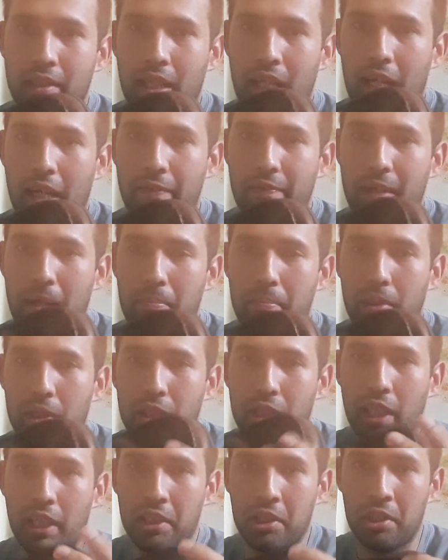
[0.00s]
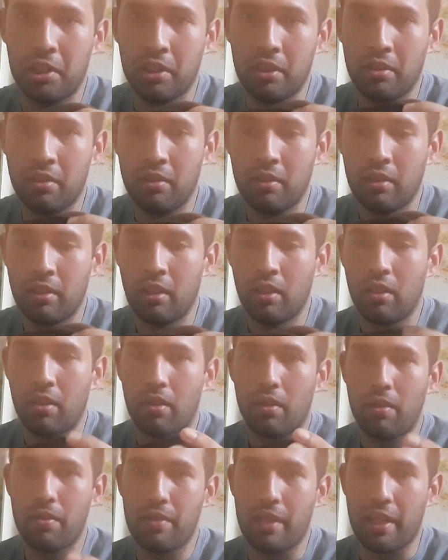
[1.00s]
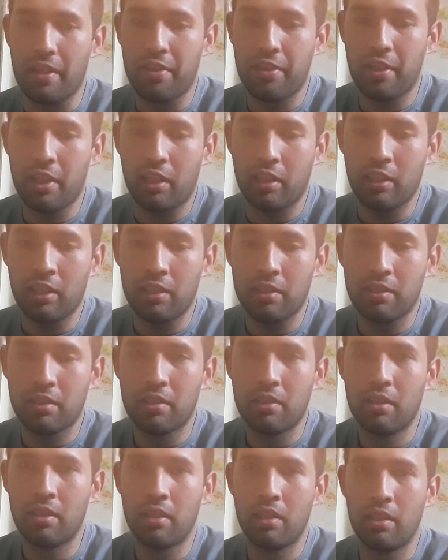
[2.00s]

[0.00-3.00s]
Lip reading: have that protection or that thickness.